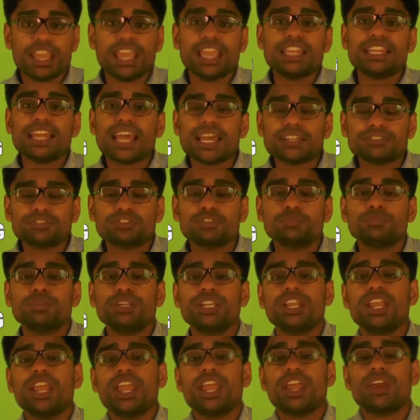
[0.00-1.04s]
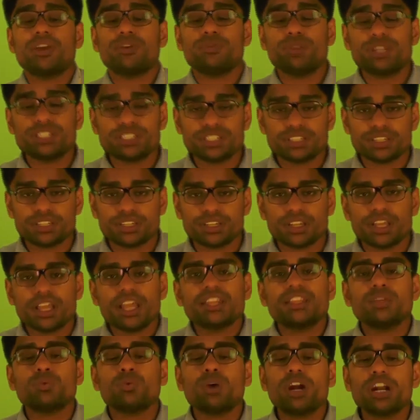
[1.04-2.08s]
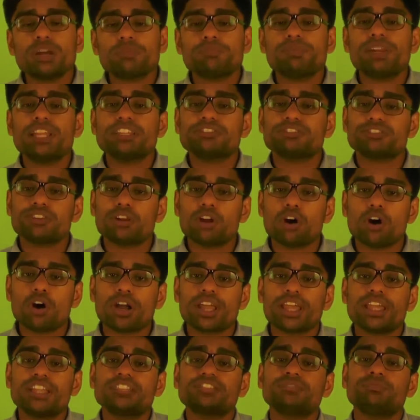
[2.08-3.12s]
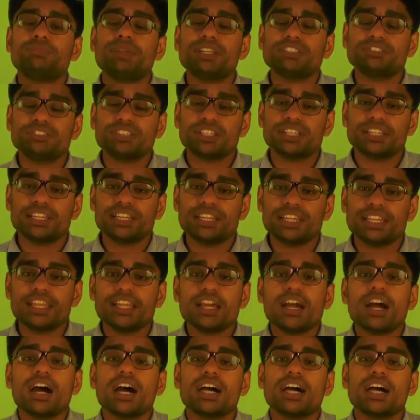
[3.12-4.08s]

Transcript: It has to be written. The workplace log is basically